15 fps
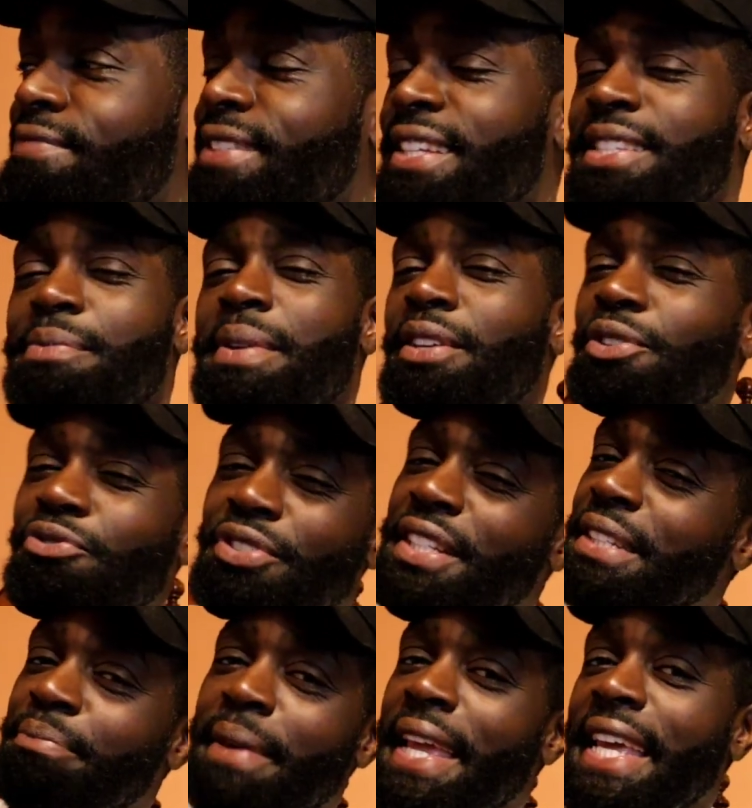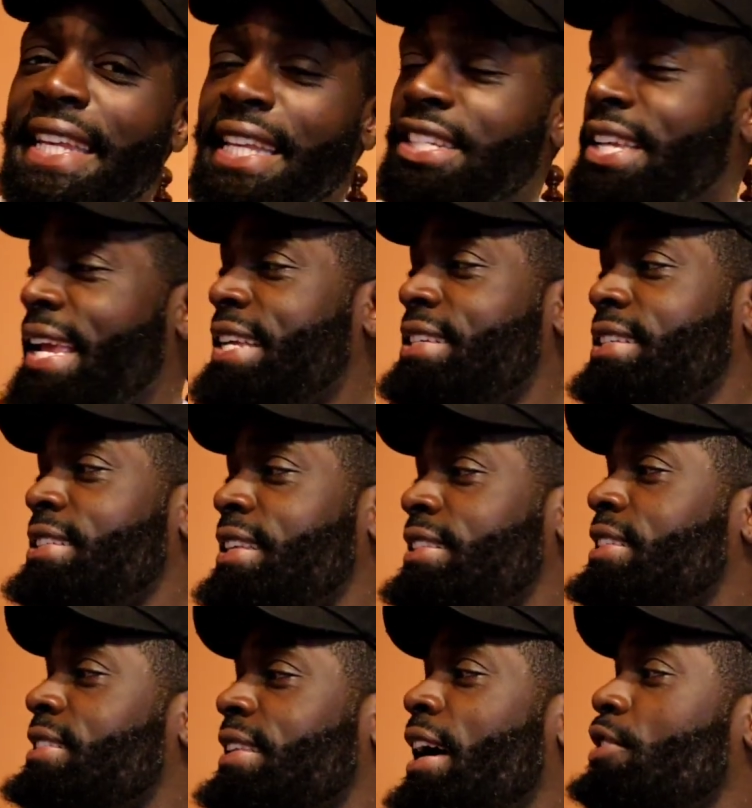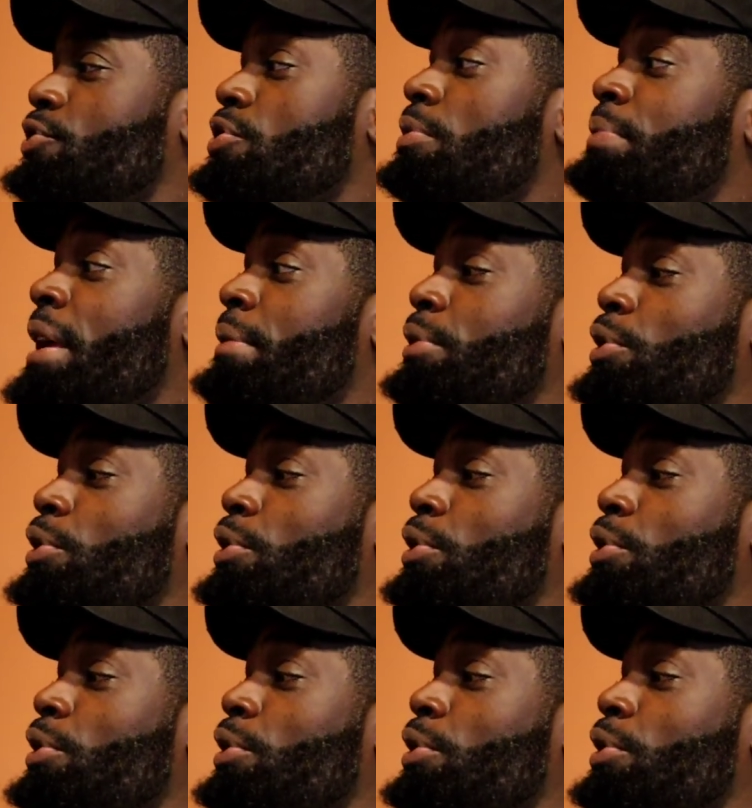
doesn't mean it'll really make any changes. It just allows you to be